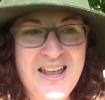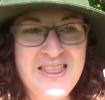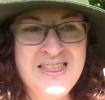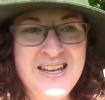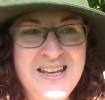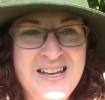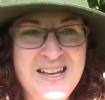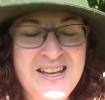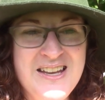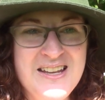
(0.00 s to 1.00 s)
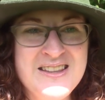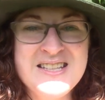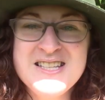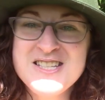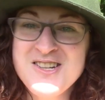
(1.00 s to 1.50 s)

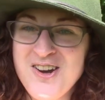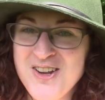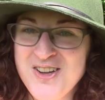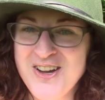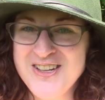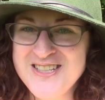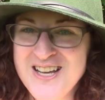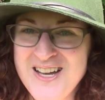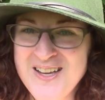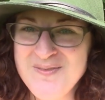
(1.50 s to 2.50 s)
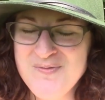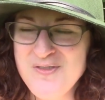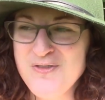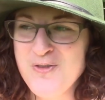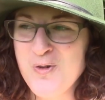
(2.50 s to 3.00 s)
this is not a good time
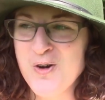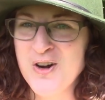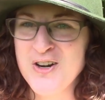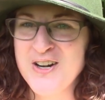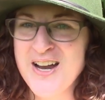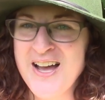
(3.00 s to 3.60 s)
for